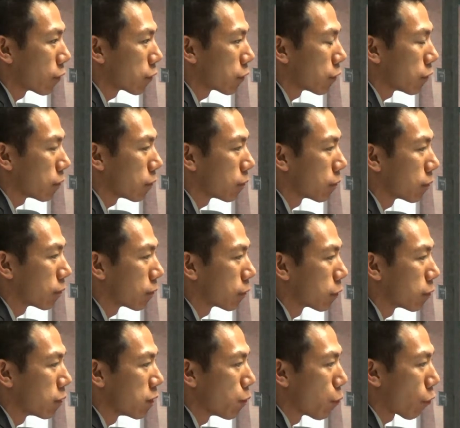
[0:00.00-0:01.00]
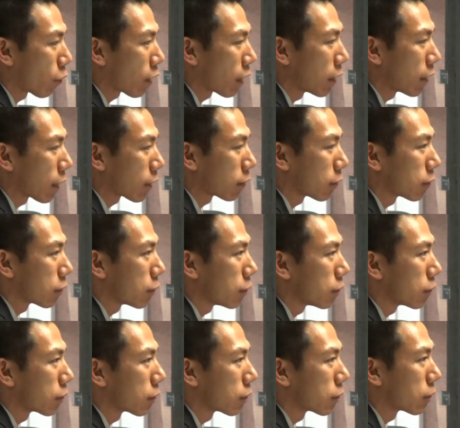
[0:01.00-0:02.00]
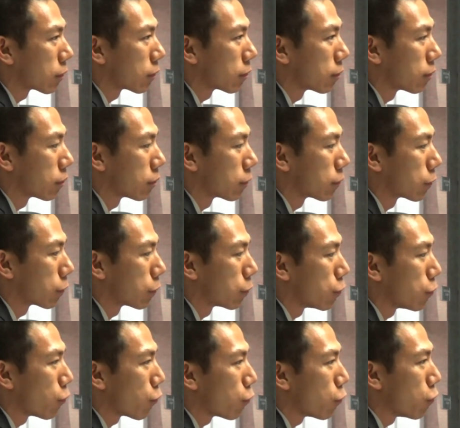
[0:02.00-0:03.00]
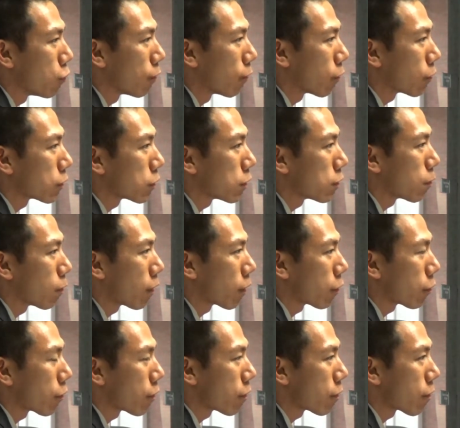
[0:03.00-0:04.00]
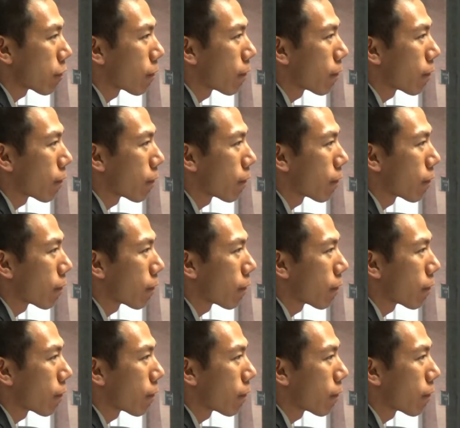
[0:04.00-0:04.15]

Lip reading: to be more connected to your university while you're here.